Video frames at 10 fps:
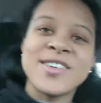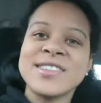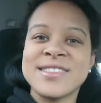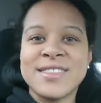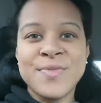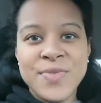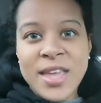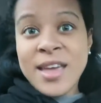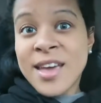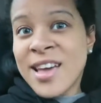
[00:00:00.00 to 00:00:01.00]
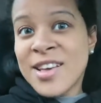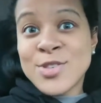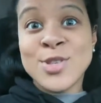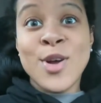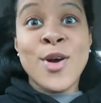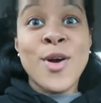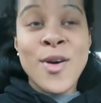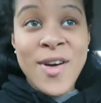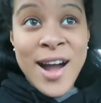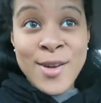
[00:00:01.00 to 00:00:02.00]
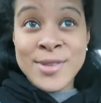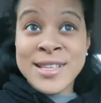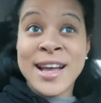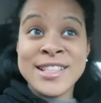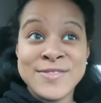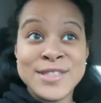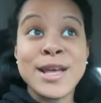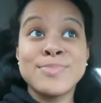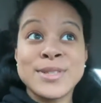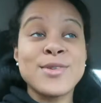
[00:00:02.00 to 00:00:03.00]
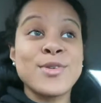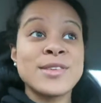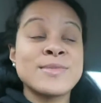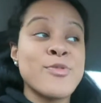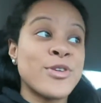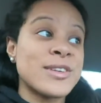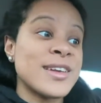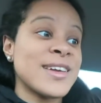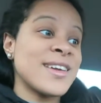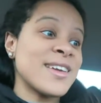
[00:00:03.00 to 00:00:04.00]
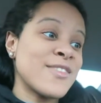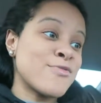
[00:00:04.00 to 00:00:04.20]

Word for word: oh, he did? So I was kind of skeptical this morning